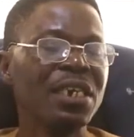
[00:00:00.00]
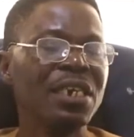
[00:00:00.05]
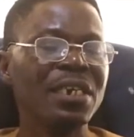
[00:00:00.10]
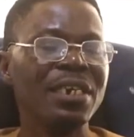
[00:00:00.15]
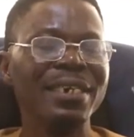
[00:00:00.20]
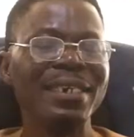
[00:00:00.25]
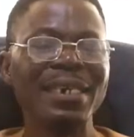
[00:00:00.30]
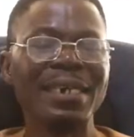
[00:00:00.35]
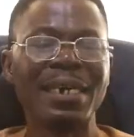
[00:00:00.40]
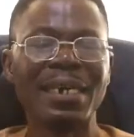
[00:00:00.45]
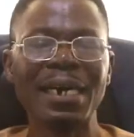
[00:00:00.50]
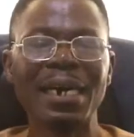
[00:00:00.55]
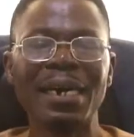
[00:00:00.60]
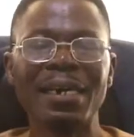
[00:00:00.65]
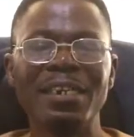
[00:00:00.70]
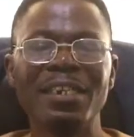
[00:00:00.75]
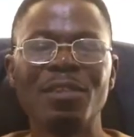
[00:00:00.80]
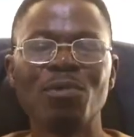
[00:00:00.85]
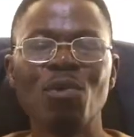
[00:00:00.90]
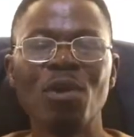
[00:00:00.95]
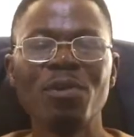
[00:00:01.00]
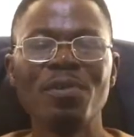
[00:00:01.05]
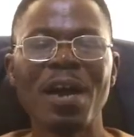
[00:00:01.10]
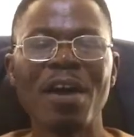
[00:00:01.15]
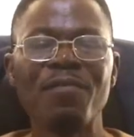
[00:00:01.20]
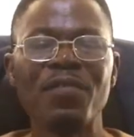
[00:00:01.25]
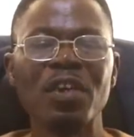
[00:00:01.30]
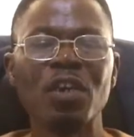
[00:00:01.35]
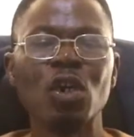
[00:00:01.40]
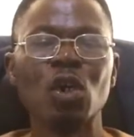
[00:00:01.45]
The ga is the one you
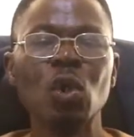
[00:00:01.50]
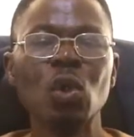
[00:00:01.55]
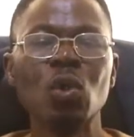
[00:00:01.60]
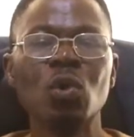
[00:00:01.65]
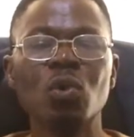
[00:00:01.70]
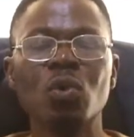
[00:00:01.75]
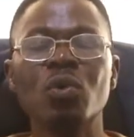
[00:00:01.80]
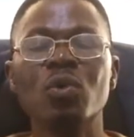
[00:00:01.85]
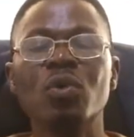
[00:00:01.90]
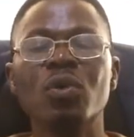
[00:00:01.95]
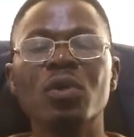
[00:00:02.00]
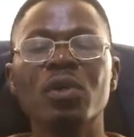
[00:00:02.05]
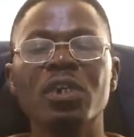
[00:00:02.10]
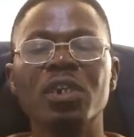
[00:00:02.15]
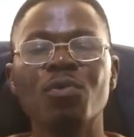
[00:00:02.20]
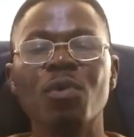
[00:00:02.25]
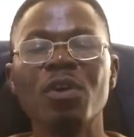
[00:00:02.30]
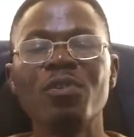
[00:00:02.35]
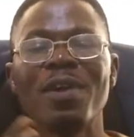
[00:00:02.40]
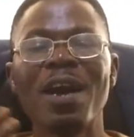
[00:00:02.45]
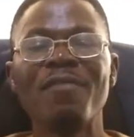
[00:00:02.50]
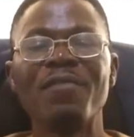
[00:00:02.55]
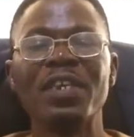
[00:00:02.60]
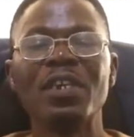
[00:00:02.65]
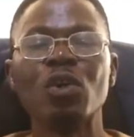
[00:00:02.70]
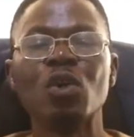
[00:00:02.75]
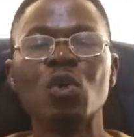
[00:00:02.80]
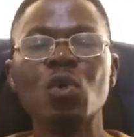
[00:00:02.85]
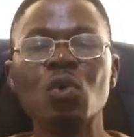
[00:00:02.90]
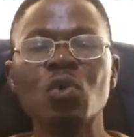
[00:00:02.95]
have in Google, the one you have
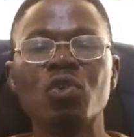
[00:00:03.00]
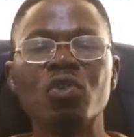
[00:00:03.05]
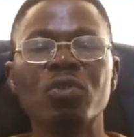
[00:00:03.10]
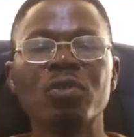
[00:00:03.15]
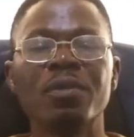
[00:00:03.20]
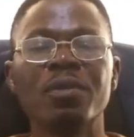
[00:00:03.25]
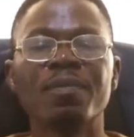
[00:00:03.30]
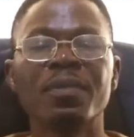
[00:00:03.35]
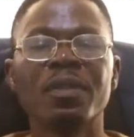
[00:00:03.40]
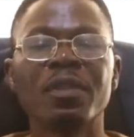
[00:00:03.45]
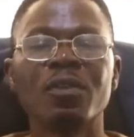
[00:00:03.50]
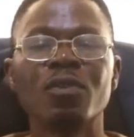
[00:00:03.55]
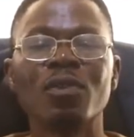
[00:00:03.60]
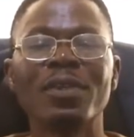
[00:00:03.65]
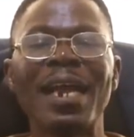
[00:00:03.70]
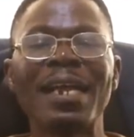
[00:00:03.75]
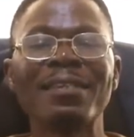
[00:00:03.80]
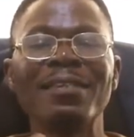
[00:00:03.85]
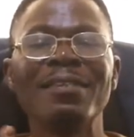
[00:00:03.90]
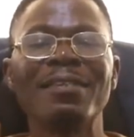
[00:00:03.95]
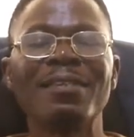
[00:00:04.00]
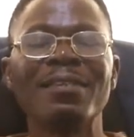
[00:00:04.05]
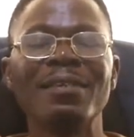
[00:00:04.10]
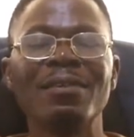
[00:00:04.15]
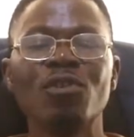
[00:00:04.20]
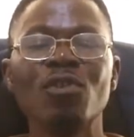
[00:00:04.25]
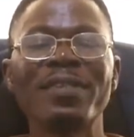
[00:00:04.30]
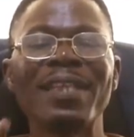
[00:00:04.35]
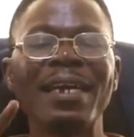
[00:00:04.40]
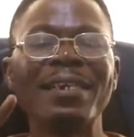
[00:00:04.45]
in good. So
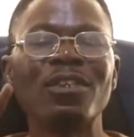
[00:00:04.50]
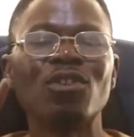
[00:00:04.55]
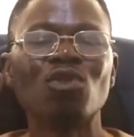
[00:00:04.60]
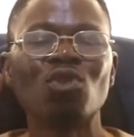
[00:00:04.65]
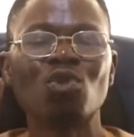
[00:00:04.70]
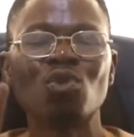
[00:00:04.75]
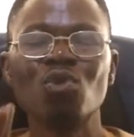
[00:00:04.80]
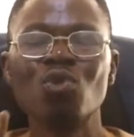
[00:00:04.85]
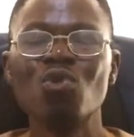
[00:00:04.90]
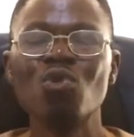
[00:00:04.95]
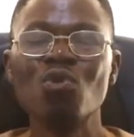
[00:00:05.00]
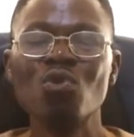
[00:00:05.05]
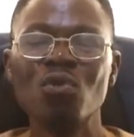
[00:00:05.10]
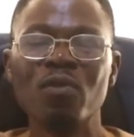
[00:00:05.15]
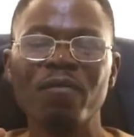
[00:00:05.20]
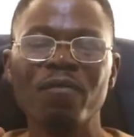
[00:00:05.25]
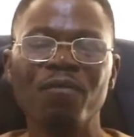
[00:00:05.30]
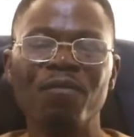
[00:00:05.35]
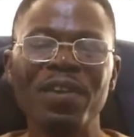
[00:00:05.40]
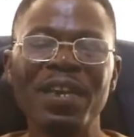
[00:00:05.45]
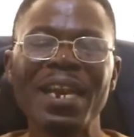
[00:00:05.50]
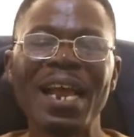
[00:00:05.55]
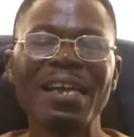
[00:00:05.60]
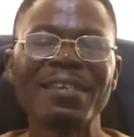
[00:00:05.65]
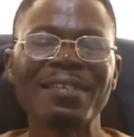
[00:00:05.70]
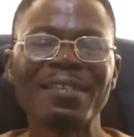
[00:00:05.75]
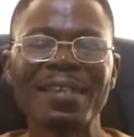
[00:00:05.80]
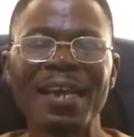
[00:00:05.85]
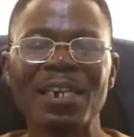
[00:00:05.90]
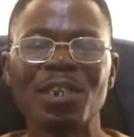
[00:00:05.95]
those are the two velar
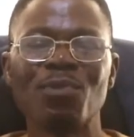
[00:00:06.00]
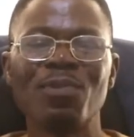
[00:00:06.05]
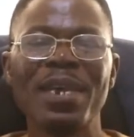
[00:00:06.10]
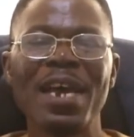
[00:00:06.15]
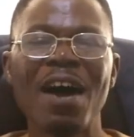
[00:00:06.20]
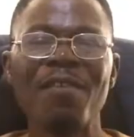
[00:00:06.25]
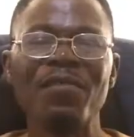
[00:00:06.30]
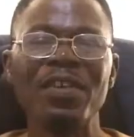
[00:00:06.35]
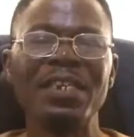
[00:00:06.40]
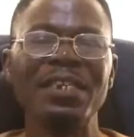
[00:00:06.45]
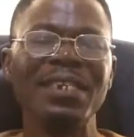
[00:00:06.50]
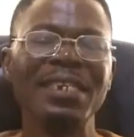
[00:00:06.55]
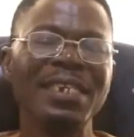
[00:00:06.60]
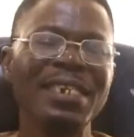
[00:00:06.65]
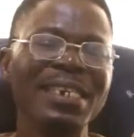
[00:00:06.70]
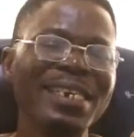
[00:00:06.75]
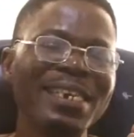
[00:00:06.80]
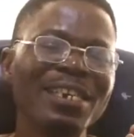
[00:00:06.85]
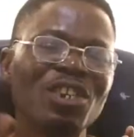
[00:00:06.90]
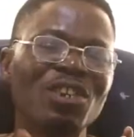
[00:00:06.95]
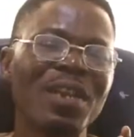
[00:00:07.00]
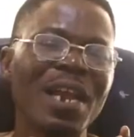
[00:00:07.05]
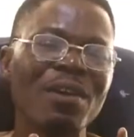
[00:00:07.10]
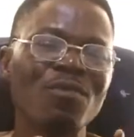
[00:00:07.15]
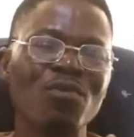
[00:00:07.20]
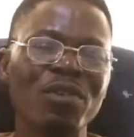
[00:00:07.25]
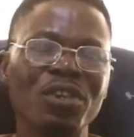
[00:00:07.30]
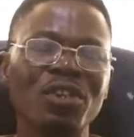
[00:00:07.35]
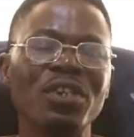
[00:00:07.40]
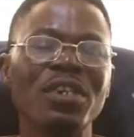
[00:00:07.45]
sounds we have in the English
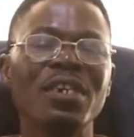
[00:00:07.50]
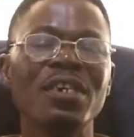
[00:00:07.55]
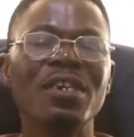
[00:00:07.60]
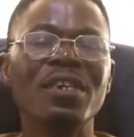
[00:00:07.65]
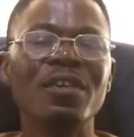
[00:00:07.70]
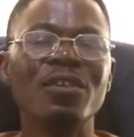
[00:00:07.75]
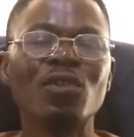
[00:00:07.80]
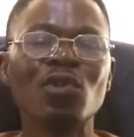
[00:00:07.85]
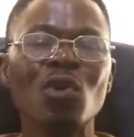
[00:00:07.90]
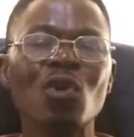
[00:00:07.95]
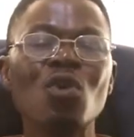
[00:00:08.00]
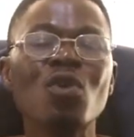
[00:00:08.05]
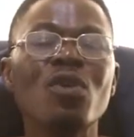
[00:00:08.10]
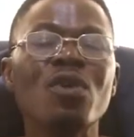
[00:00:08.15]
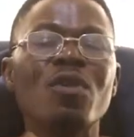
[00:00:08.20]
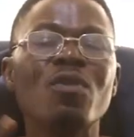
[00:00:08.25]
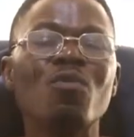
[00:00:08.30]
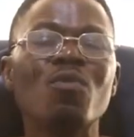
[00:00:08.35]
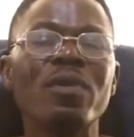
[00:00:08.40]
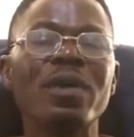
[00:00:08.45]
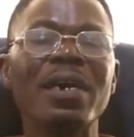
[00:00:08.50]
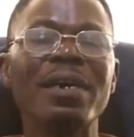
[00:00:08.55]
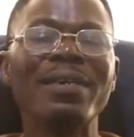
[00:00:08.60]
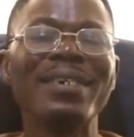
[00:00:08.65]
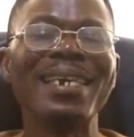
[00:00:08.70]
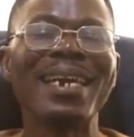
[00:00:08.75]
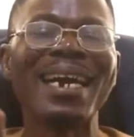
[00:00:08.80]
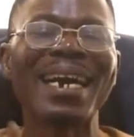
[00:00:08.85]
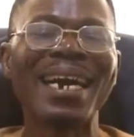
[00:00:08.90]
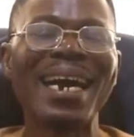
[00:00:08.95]
language. So
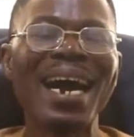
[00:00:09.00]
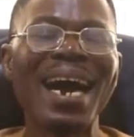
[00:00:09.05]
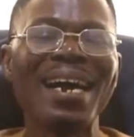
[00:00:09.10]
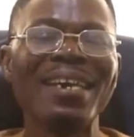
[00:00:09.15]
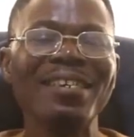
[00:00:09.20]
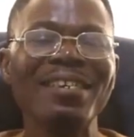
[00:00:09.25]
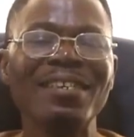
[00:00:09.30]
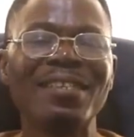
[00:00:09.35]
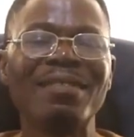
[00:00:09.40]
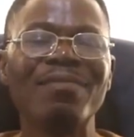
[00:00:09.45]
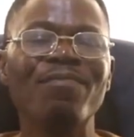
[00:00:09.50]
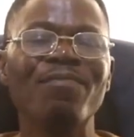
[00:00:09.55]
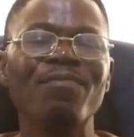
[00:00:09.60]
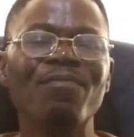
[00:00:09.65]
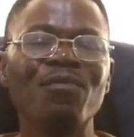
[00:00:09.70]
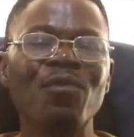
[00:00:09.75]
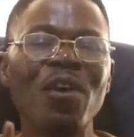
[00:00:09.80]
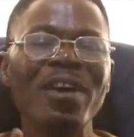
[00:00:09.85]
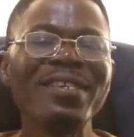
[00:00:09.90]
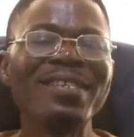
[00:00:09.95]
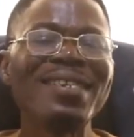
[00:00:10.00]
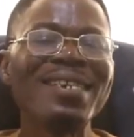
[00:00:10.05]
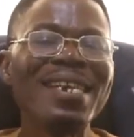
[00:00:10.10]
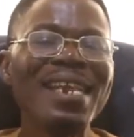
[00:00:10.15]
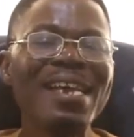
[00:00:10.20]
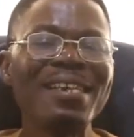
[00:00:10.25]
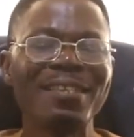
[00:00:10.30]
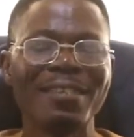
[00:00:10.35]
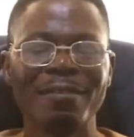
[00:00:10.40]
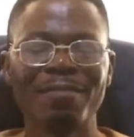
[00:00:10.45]
the ka is
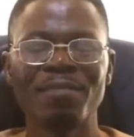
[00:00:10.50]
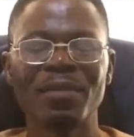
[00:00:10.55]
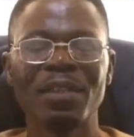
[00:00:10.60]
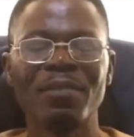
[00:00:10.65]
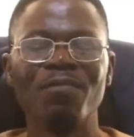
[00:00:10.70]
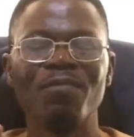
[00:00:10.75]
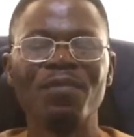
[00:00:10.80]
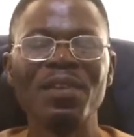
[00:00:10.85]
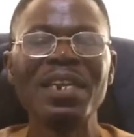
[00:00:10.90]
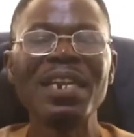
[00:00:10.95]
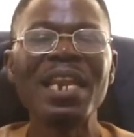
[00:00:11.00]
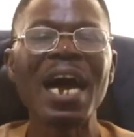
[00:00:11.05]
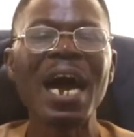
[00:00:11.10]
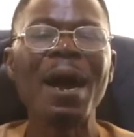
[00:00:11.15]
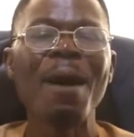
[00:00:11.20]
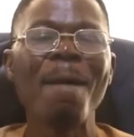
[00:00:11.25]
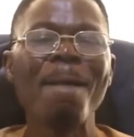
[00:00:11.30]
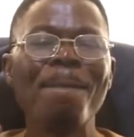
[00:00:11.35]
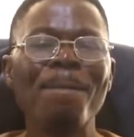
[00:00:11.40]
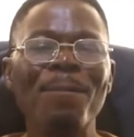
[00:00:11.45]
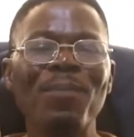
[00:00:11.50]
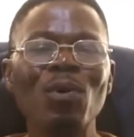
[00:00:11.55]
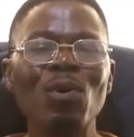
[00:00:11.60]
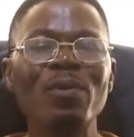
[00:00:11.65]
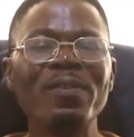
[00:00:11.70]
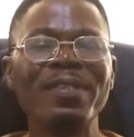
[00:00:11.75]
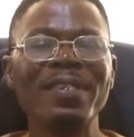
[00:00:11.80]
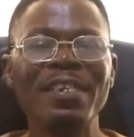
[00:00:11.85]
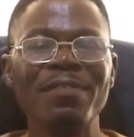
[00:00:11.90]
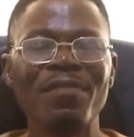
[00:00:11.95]
voiceless velar
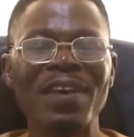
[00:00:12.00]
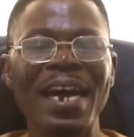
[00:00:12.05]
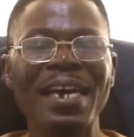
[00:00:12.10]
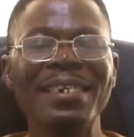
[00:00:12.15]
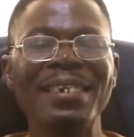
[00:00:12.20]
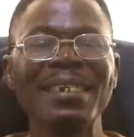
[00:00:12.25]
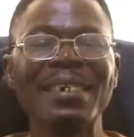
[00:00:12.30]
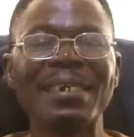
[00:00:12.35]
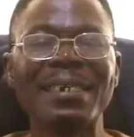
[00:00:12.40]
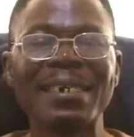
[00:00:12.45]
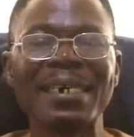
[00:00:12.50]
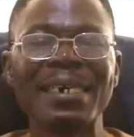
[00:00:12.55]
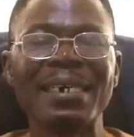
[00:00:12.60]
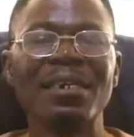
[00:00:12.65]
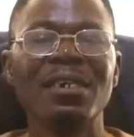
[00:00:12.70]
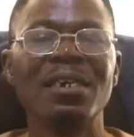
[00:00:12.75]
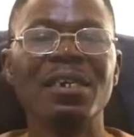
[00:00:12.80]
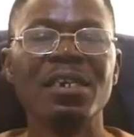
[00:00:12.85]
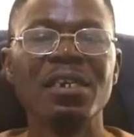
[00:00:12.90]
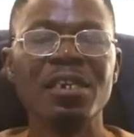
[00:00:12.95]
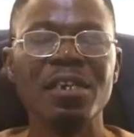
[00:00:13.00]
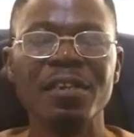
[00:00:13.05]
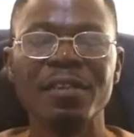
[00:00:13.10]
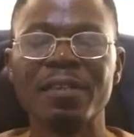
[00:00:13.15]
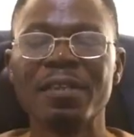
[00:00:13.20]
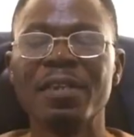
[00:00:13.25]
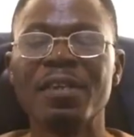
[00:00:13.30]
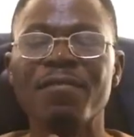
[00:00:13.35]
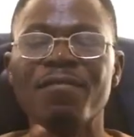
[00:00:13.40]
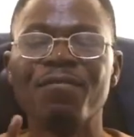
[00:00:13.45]
plosive, and the ga is
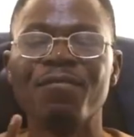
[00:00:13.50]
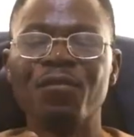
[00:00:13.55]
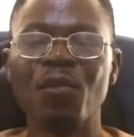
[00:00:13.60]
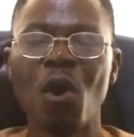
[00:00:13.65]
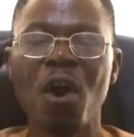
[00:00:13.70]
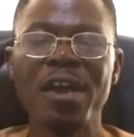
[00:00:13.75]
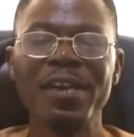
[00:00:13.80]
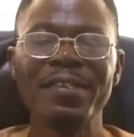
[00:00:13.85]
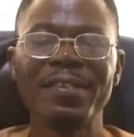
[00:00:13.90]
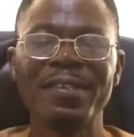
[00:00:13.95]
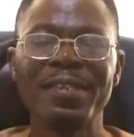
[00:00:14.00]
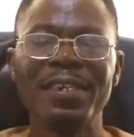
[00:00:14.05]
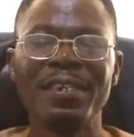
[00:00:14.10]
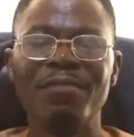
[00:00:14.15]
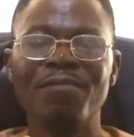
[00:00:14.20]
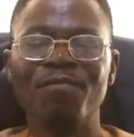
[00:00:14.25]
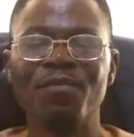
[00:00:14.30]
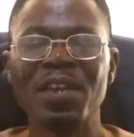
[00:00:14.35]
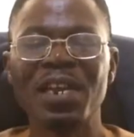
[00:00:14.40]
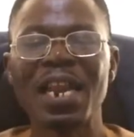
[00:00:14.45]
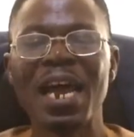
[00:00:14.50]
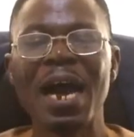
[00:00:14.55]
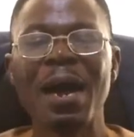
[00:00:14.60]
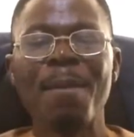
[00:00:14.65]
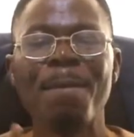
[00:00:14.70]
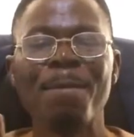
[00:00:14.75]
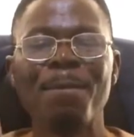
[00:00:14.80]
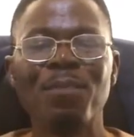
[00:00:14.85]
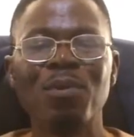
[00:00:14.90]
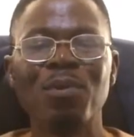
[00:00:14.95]
voiced velar
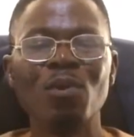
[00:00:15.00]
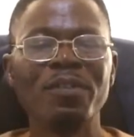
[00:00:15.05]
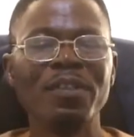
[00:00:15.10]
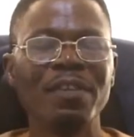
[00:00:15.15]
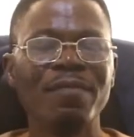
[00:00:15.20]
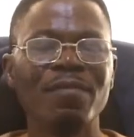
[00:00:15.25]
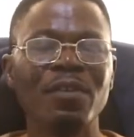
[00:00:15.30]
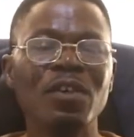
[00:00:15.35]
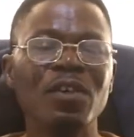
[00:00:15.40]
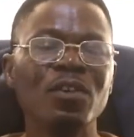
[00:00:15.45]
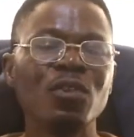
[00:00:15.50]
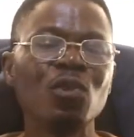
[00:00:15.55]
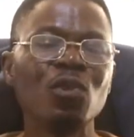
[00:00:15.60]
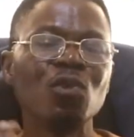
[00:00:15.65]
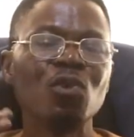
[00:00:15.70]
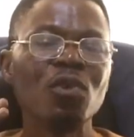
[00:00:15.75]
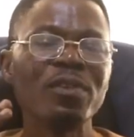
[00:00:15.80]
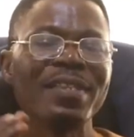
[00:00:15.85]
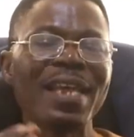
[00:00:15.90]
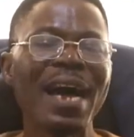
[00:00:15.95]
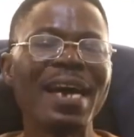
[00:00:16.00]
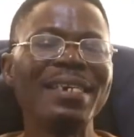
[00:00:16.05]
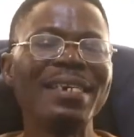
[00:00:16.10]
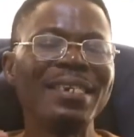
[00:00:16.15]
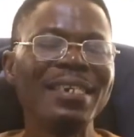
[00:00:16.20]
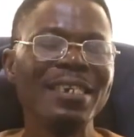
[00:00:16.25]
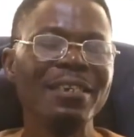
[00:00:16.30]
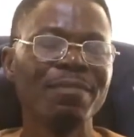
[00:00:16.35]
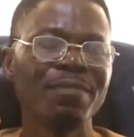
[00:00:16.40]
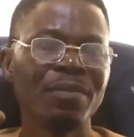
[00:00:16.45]
plosive. So those are
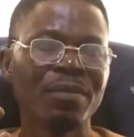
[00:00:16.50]
the